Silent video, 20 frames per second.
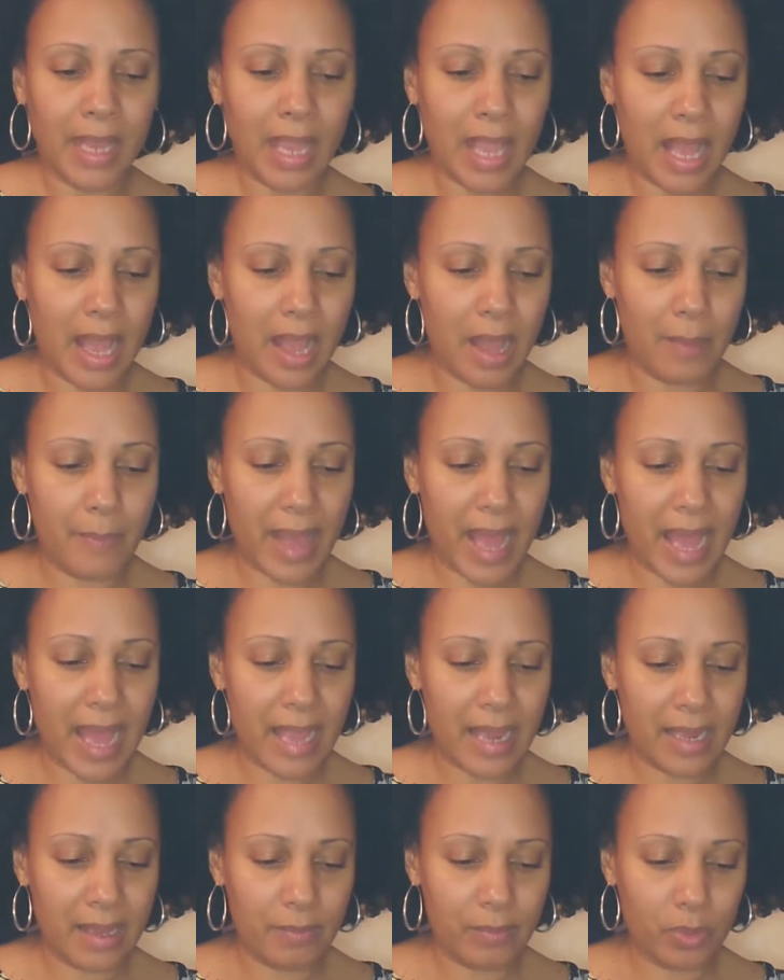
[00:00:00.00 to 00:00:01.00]
I
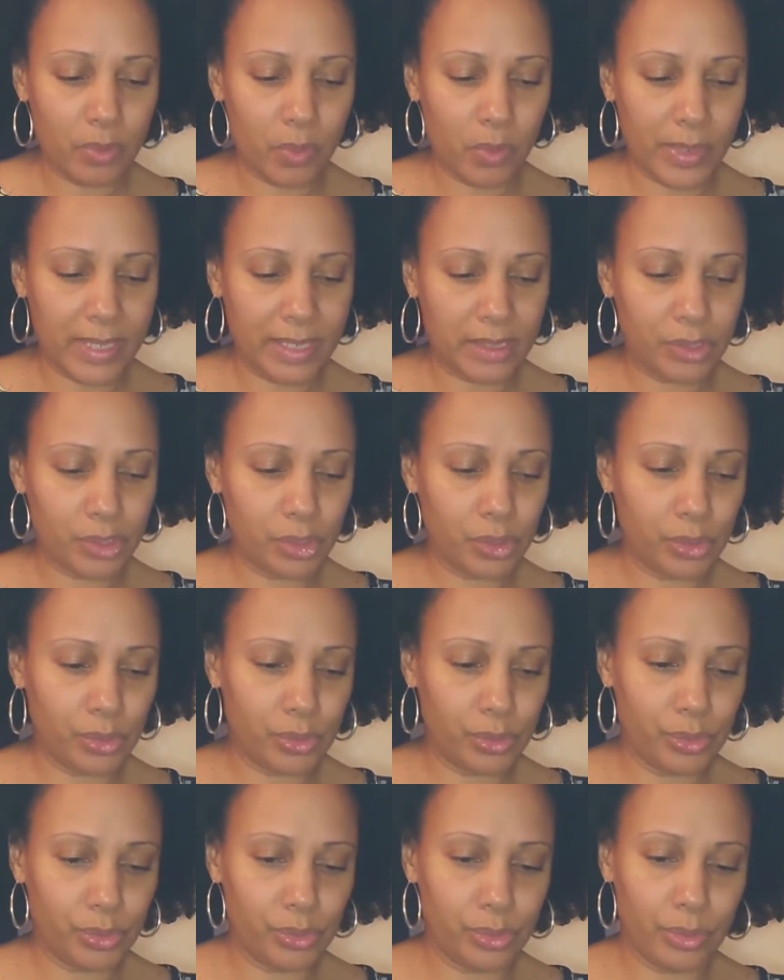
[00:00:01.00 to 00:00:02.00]
am going
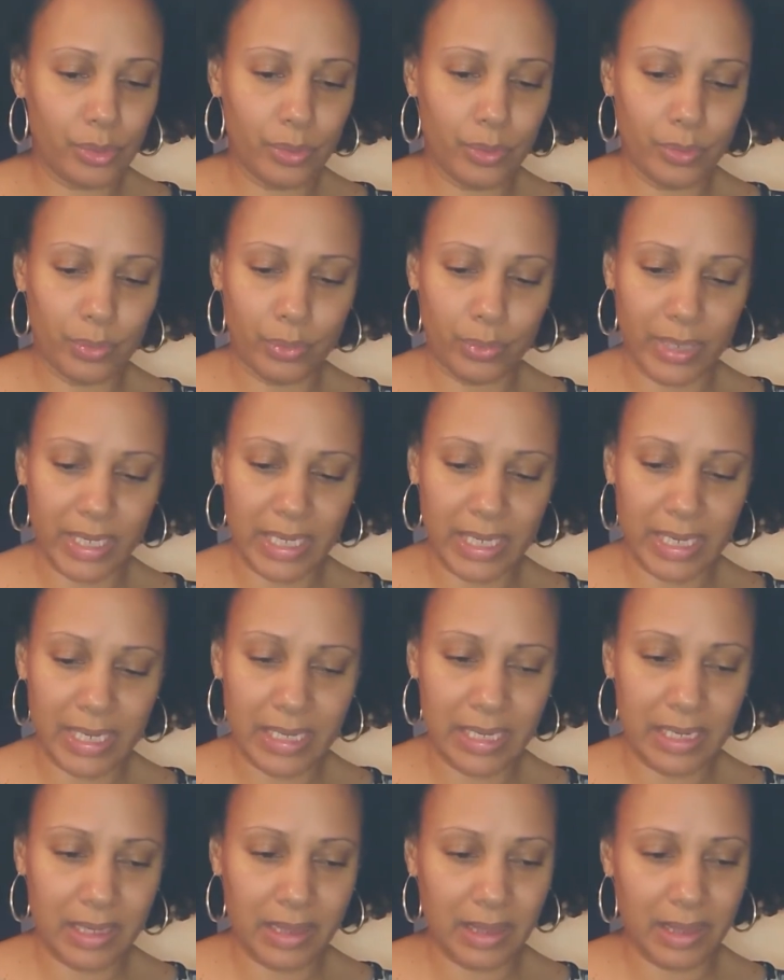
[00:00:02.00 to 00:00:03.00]
to
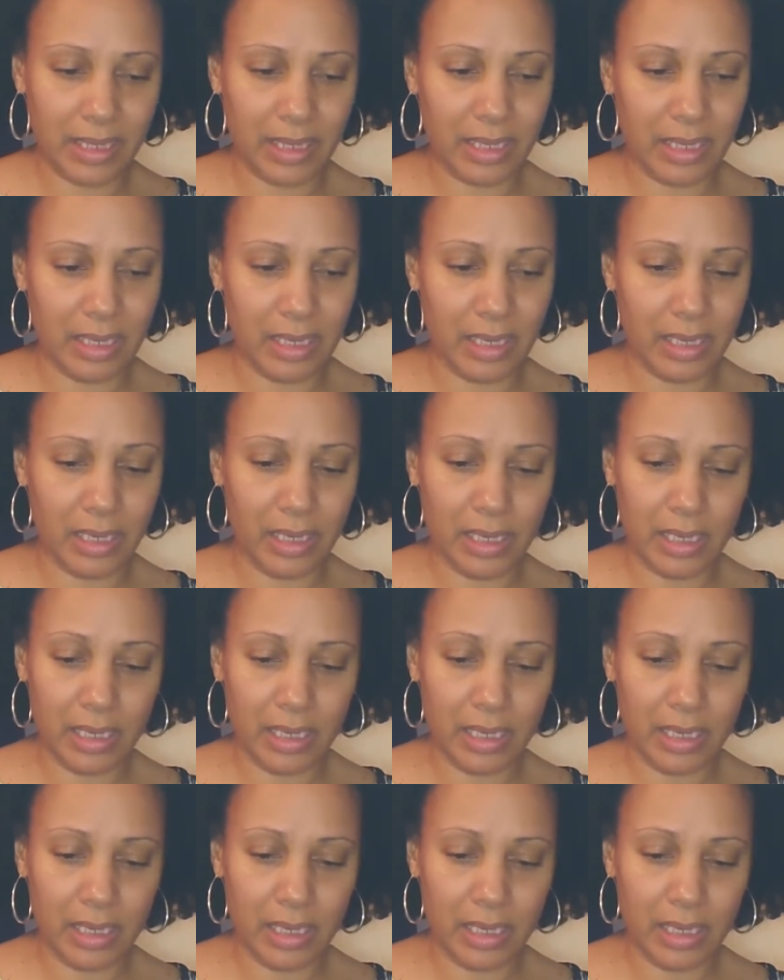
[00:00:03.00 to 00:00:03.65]
read the